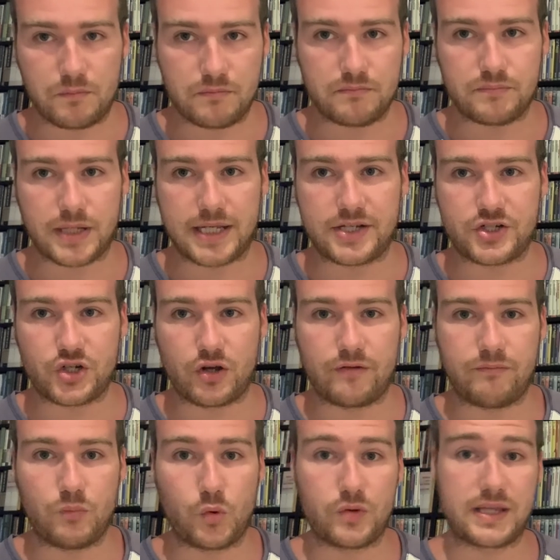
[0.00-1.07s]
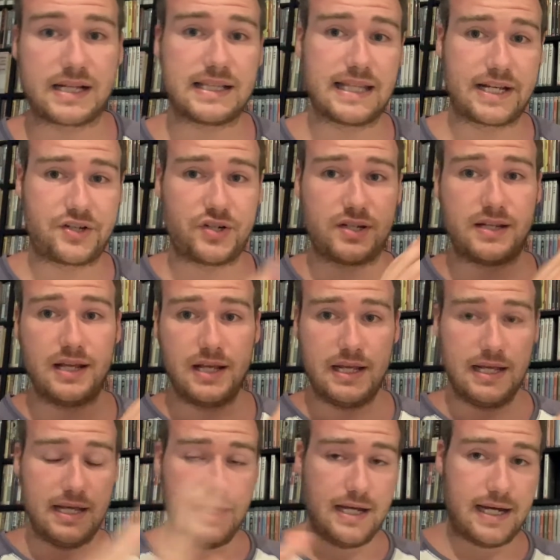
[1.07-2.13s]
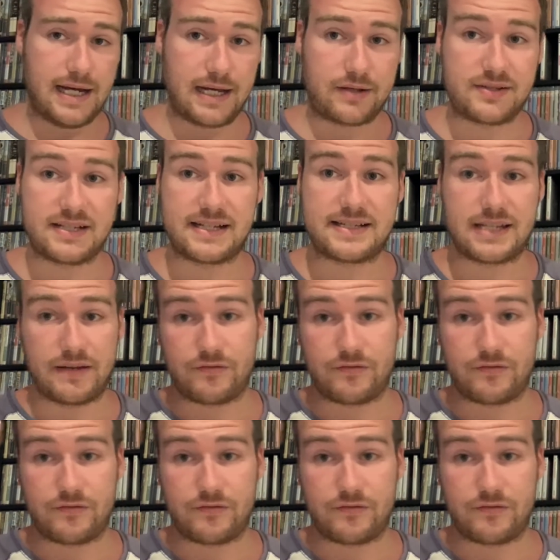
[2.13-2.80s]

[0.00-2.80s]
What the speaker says: plan to show off more of the collection. Because like I said,